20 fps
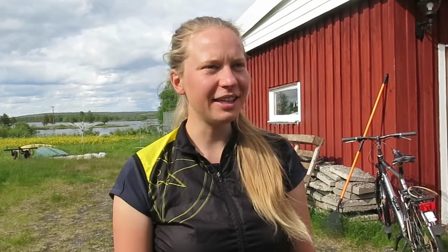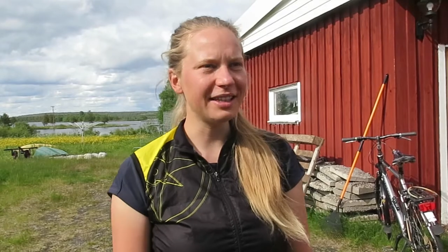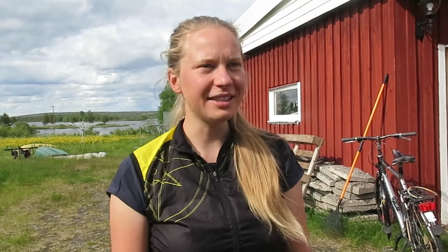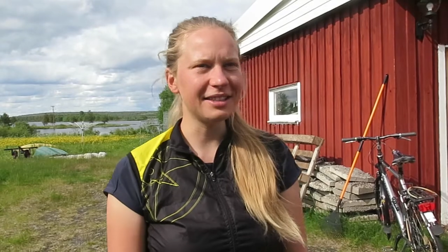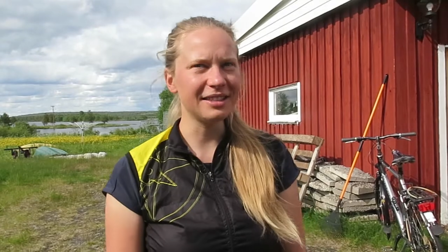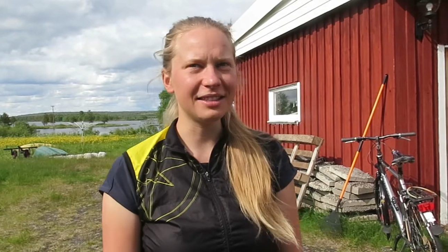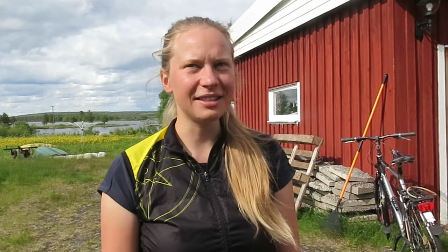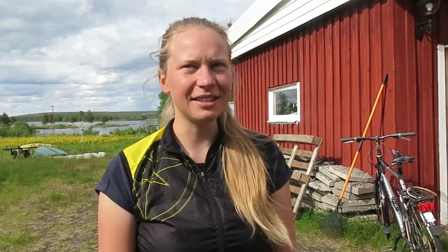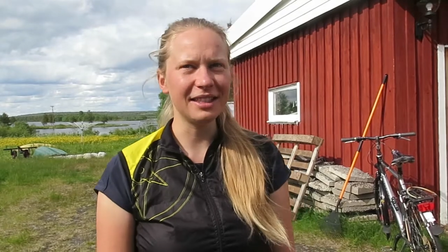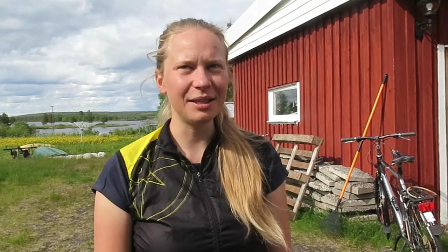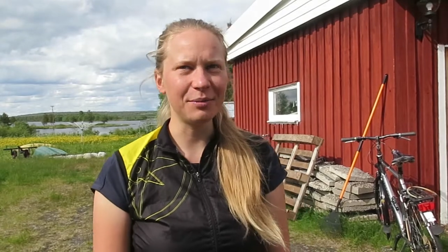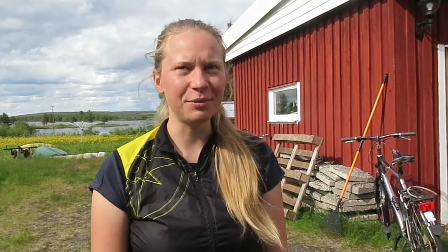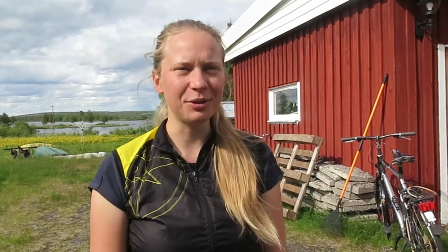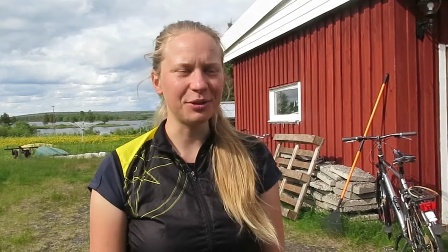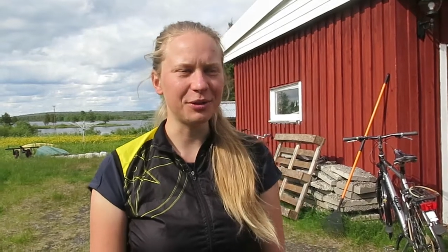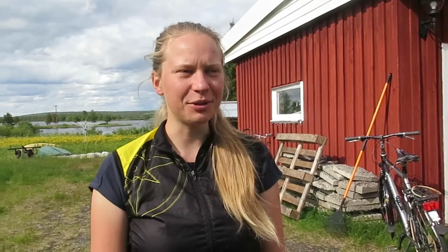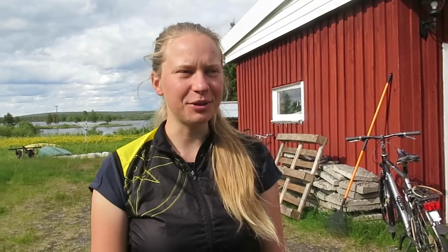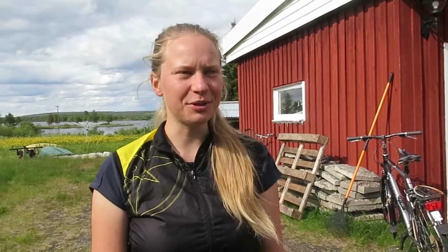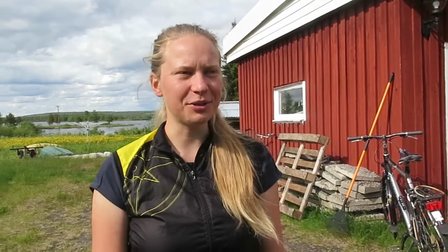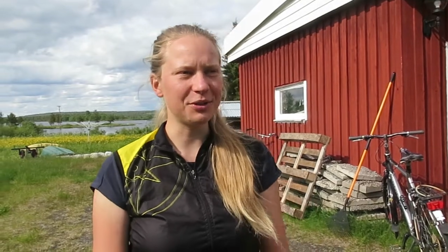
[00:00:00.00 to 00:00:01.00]
like the same
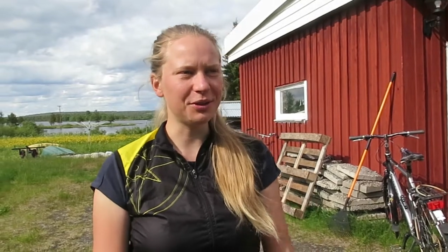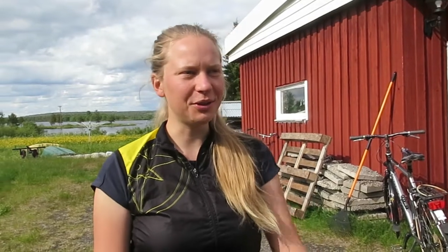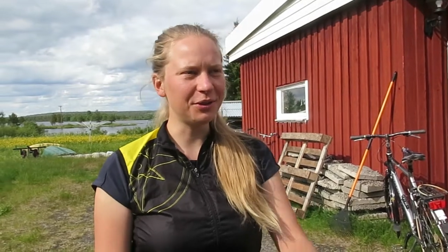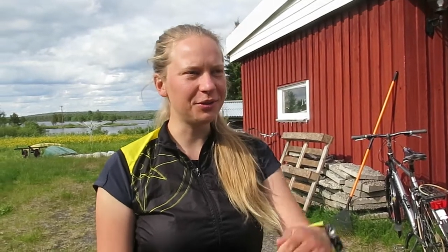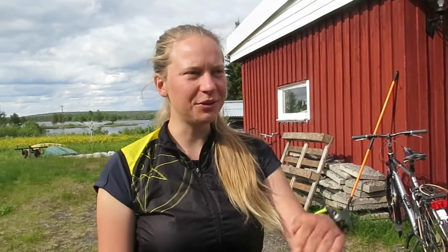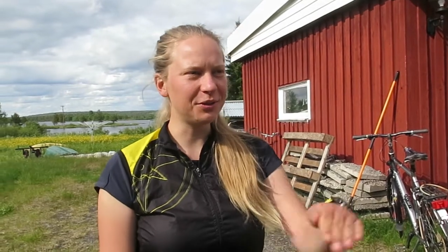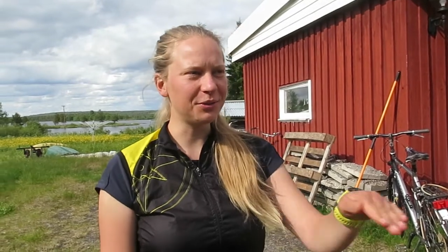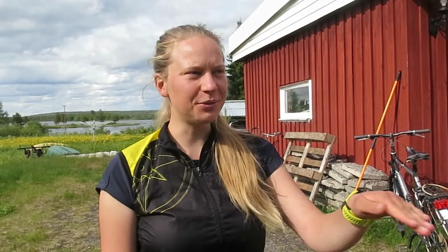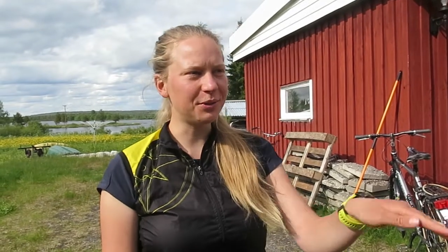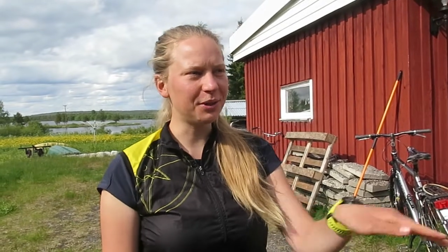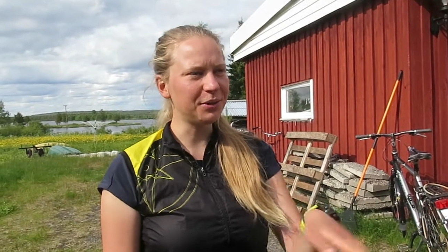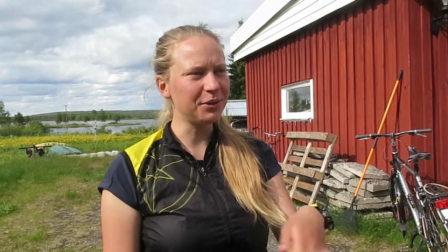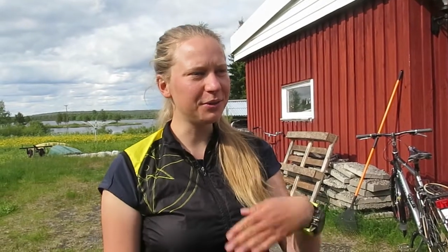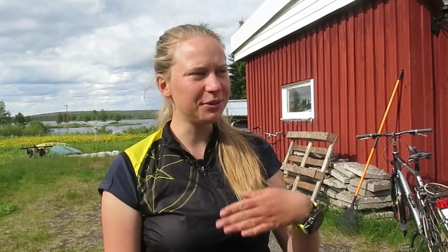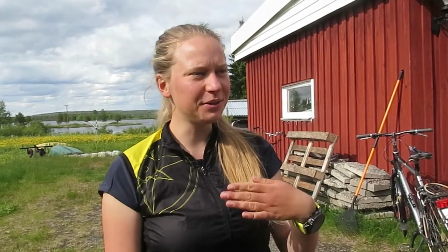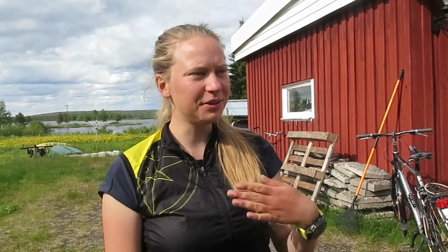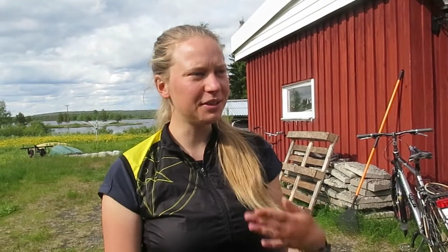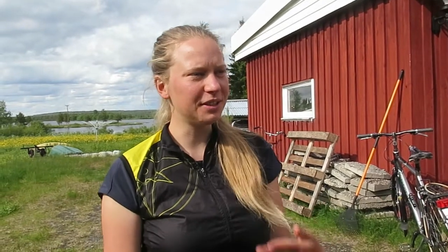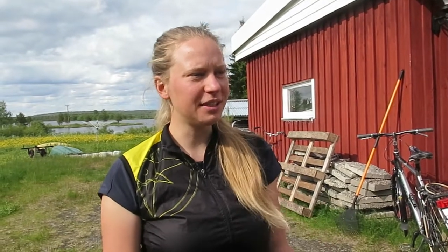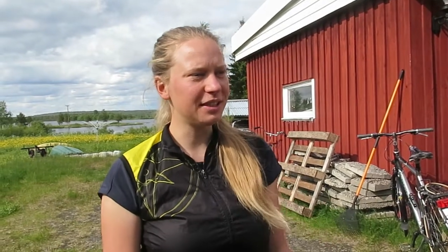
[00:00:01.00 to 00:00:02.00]
because you're on the
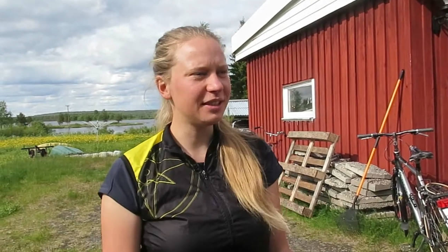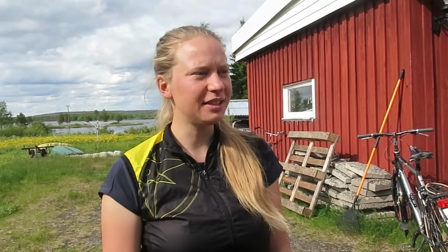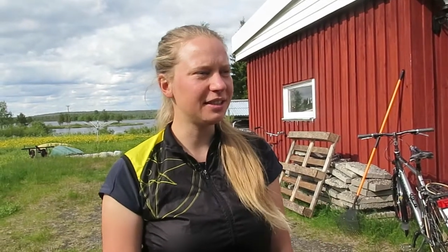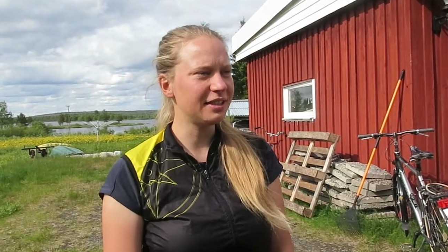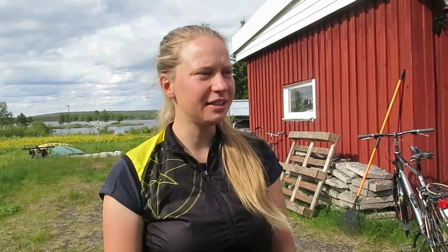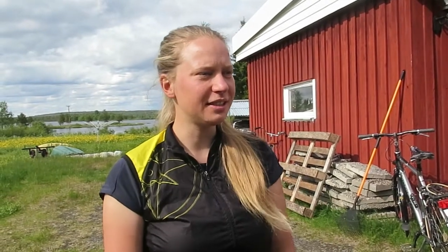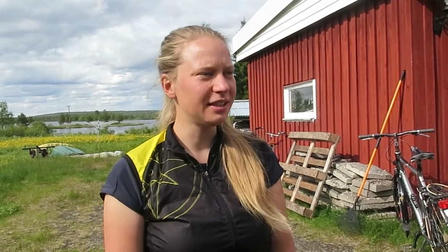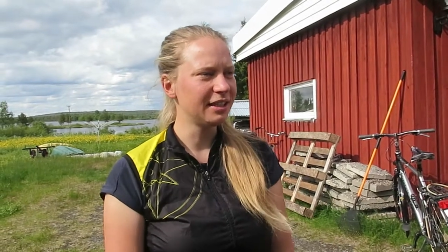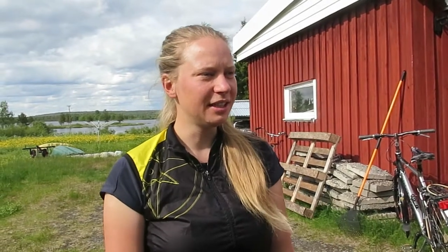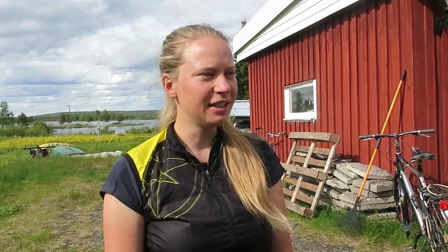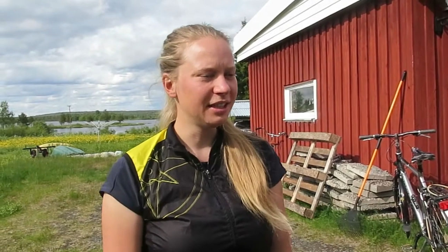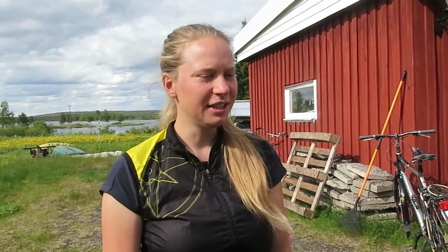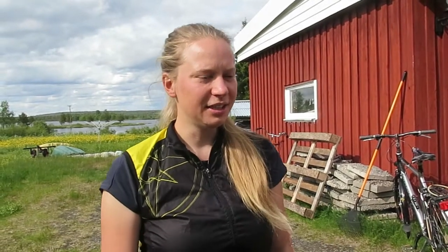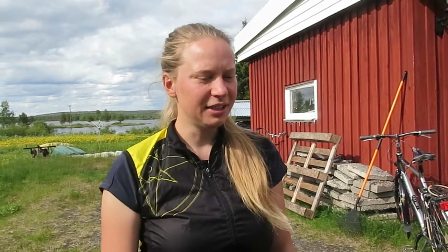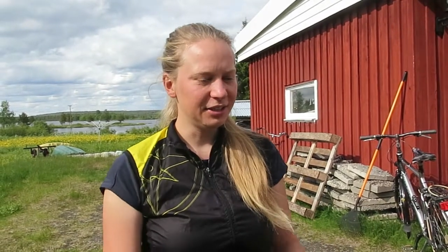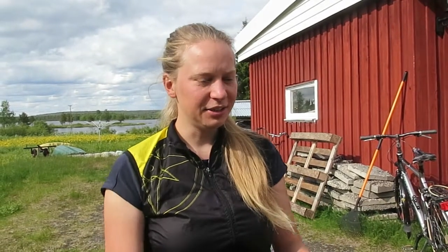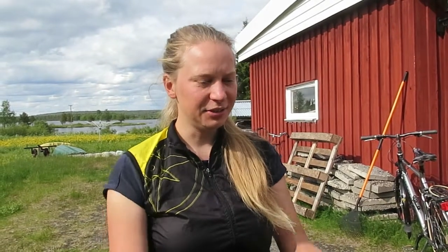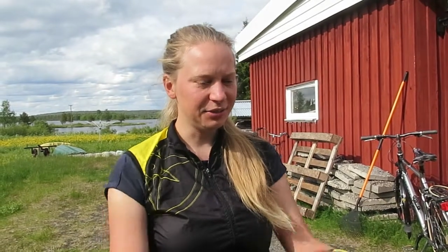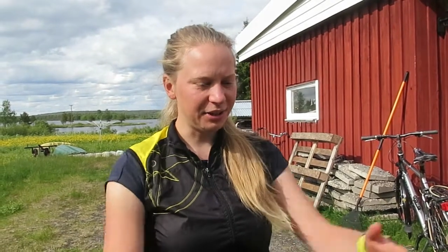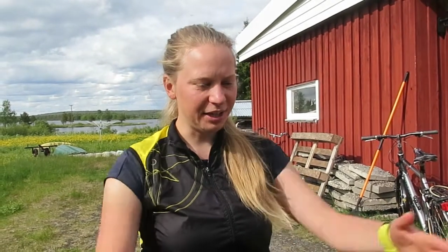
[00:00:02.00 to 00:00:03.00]
road and
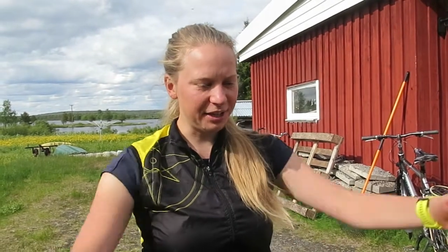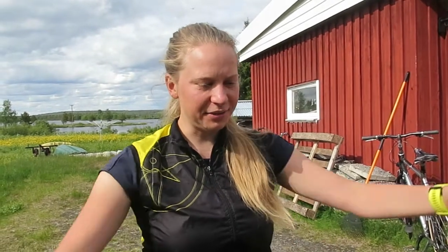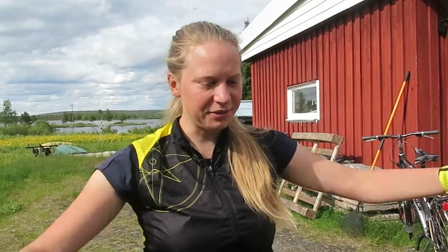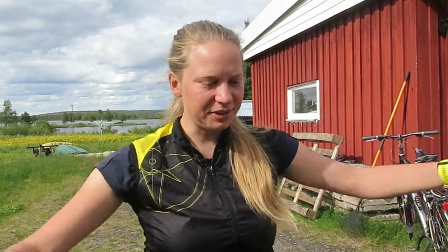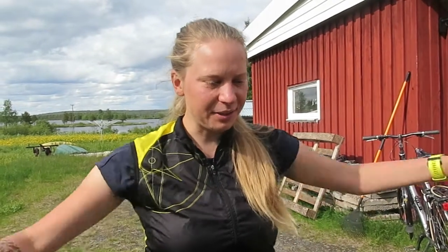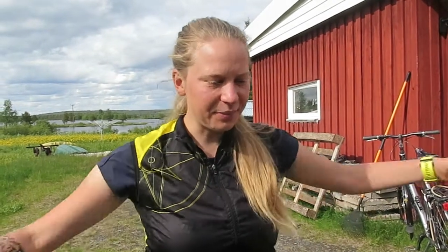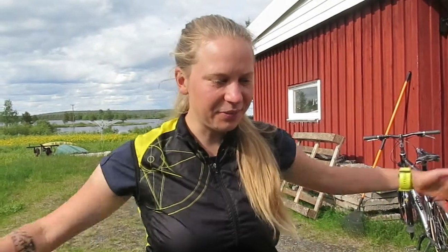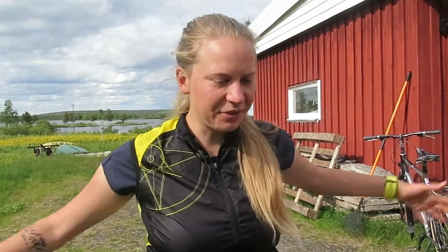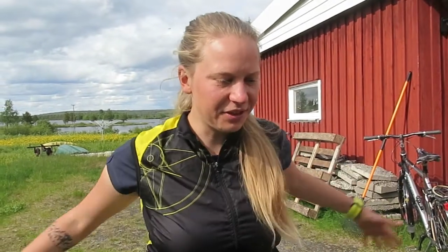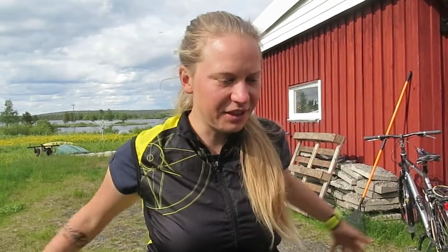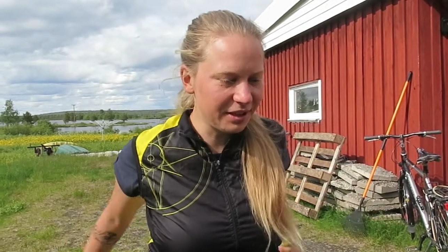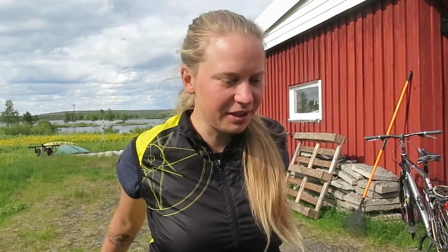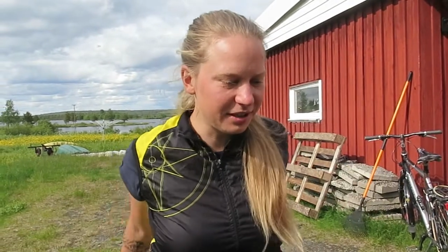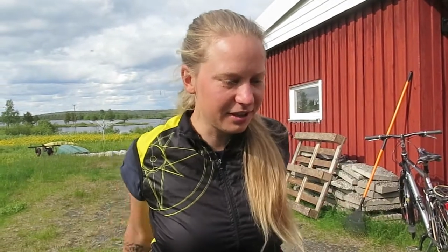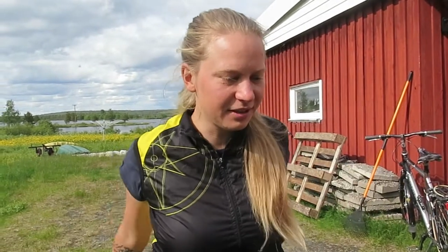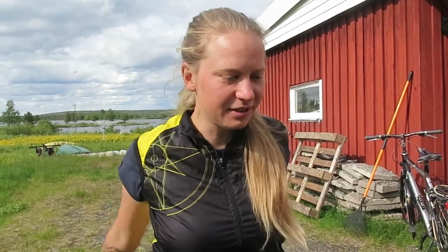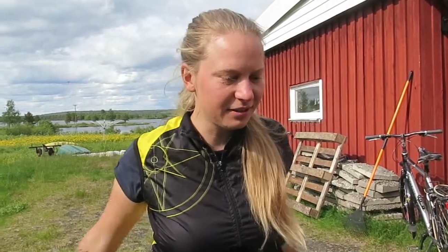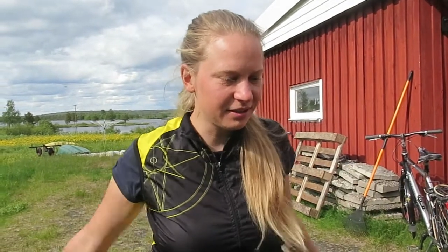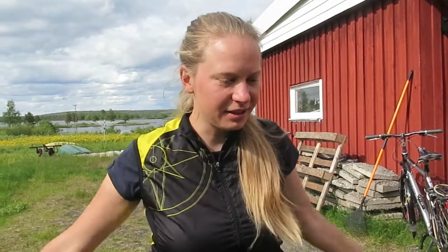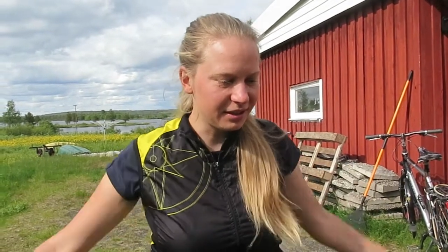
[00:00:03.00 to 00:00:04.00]
you have something
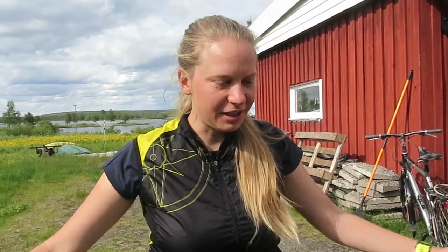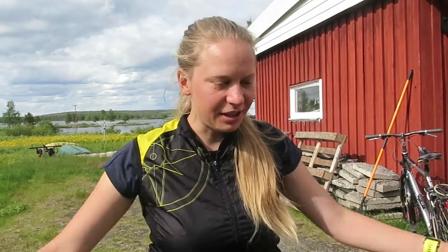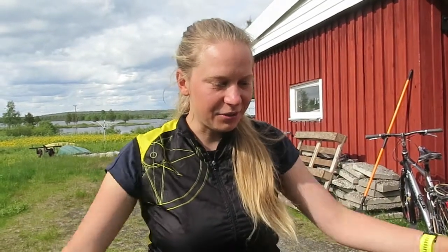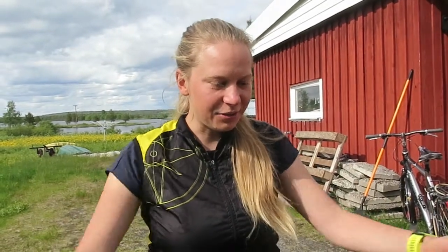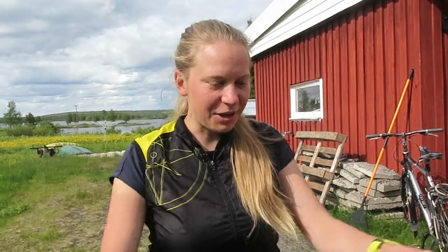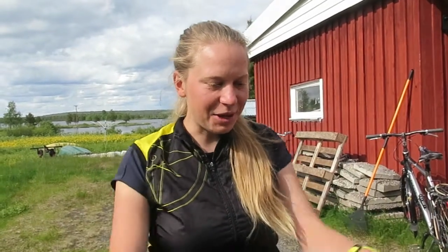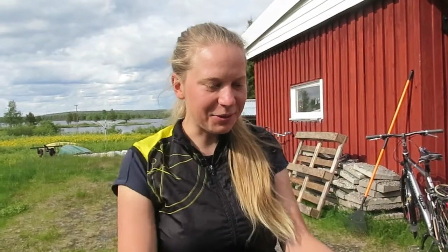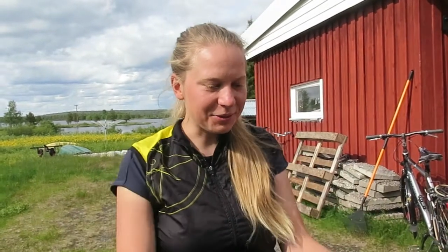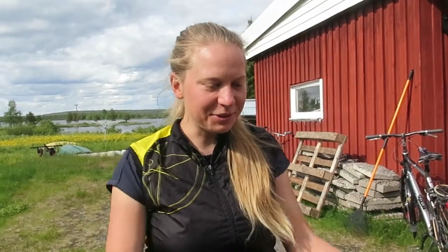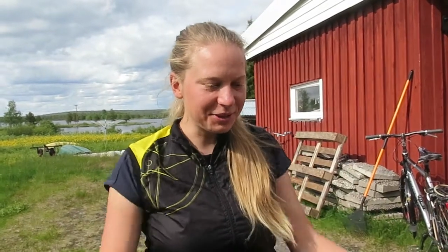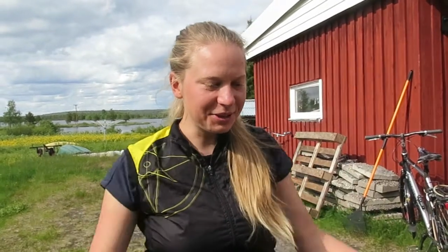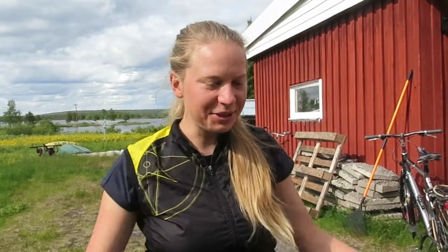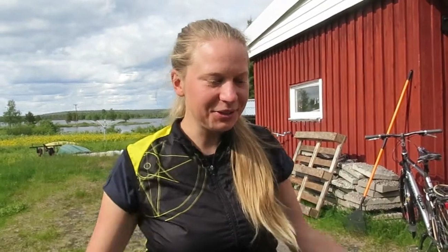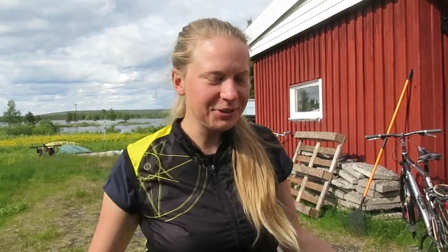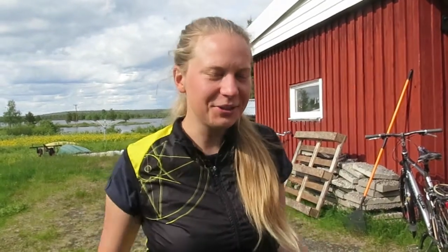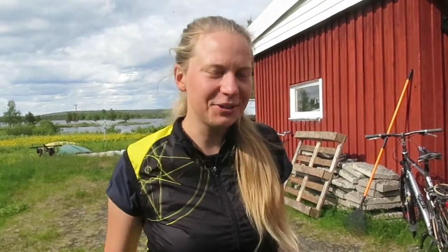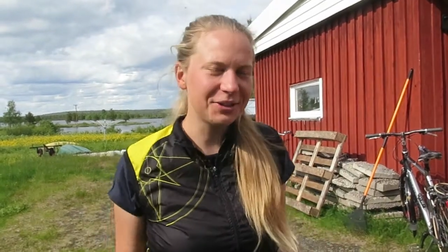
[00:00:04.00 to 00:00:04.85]
around you.